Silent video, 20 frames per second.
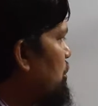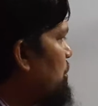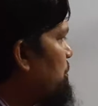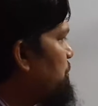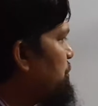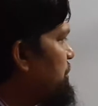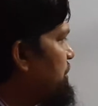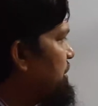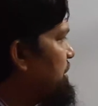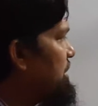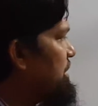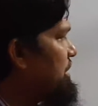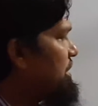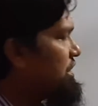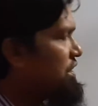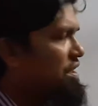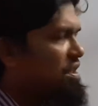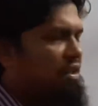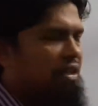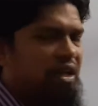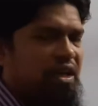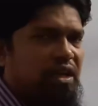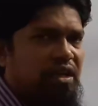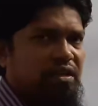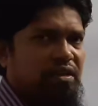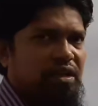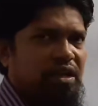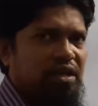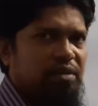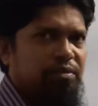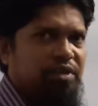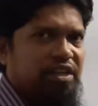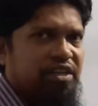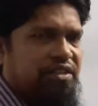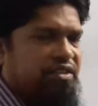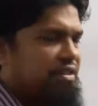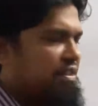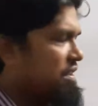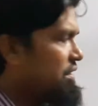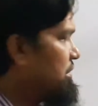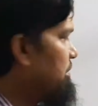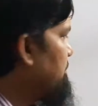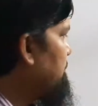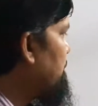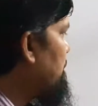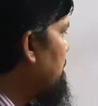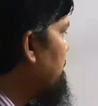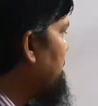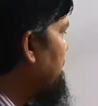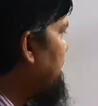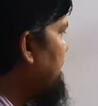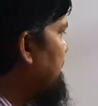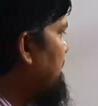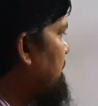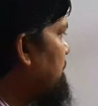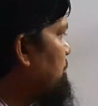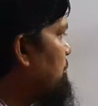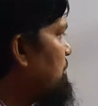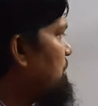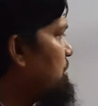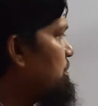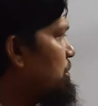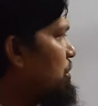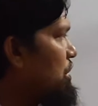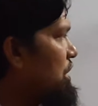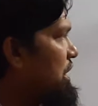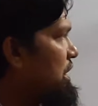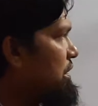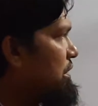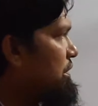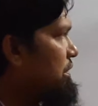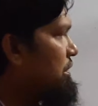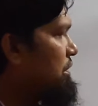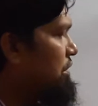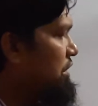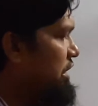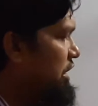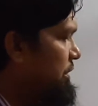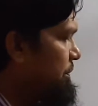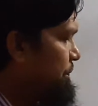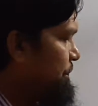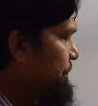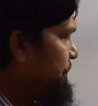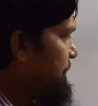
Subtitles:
opposite direction, I am arranging from greater to smaller. Okay.